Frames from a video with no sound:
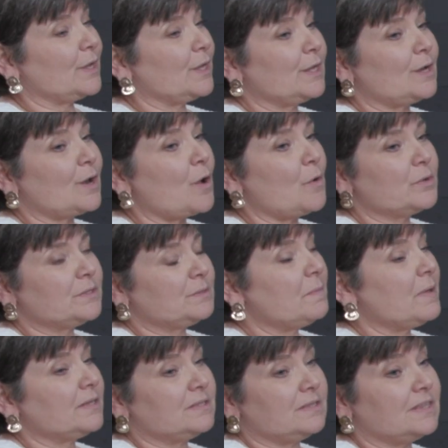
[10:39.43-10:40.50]
It always
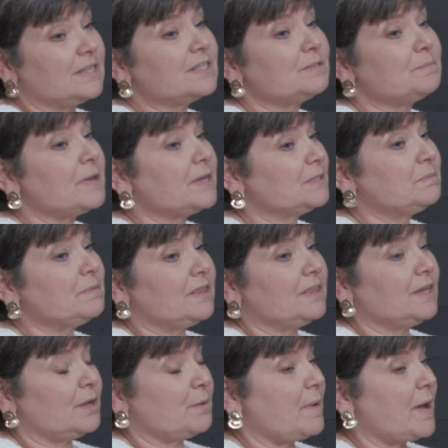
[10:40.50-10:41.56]
makes this makes me
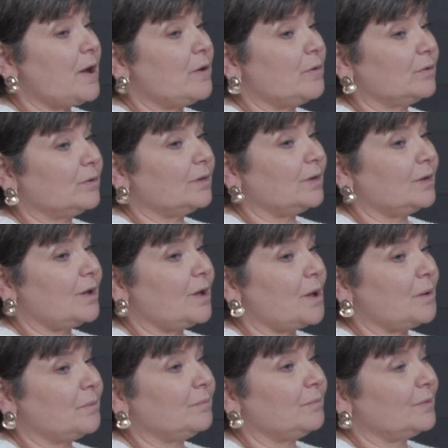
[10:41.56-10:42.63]
think about
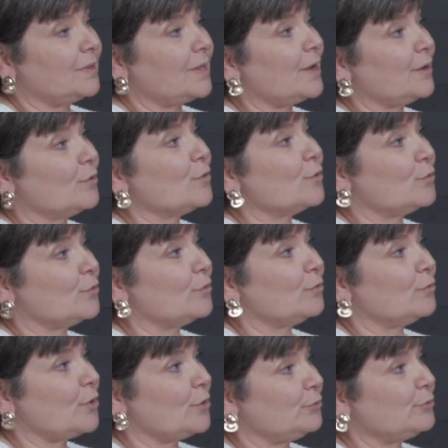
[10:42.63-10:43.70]
um, that
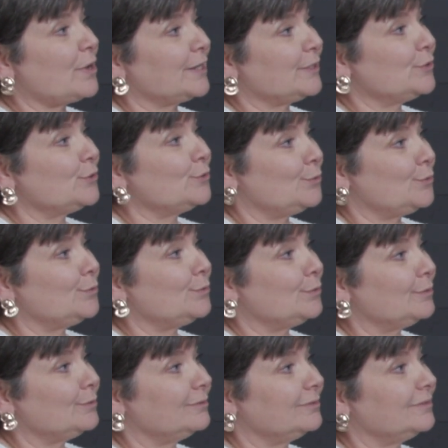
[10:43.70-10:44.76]
growth track two
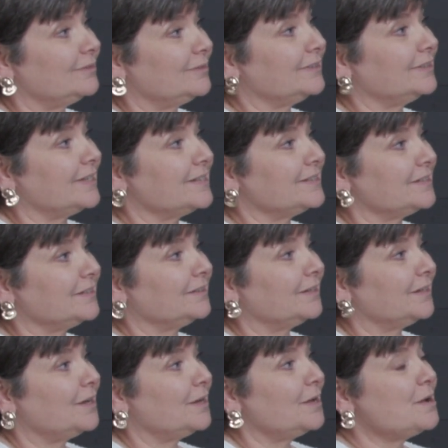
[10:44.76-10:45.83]
lesson,
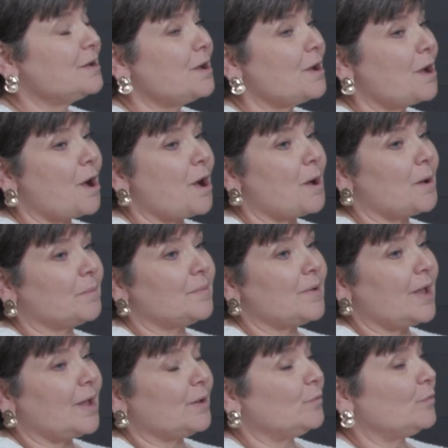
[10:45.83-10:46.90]
um,
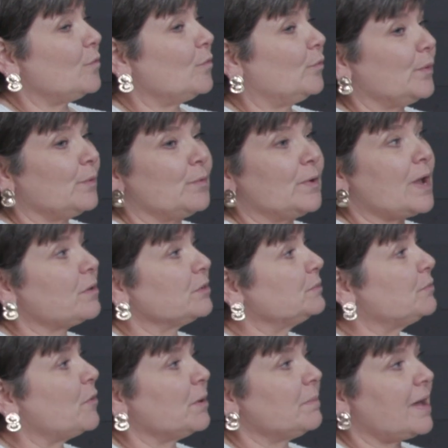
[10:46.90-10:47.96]
and w- we always
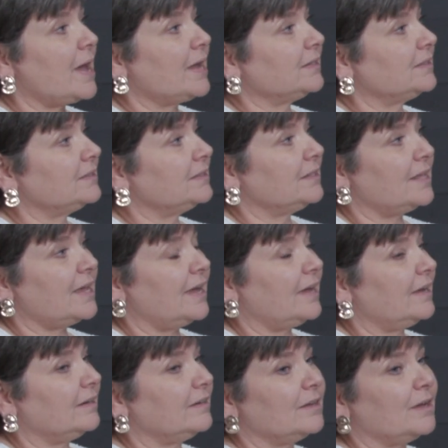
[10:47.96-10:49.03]
point back to
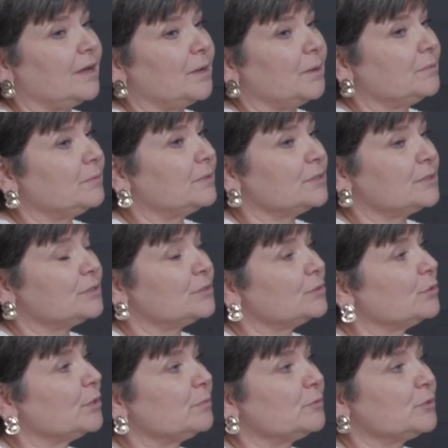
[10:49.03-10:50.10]
that uh, this
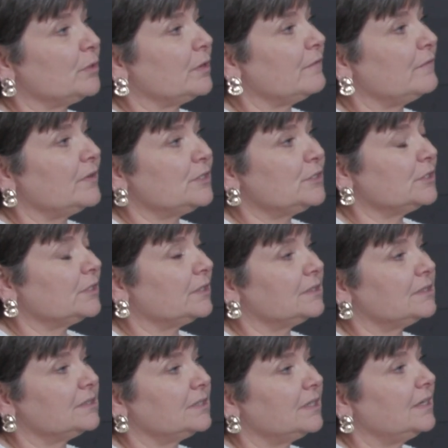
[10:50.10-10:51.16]
scripture in
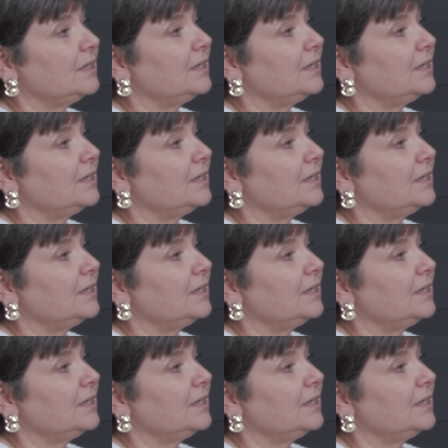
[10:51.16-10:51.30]
Ephesians.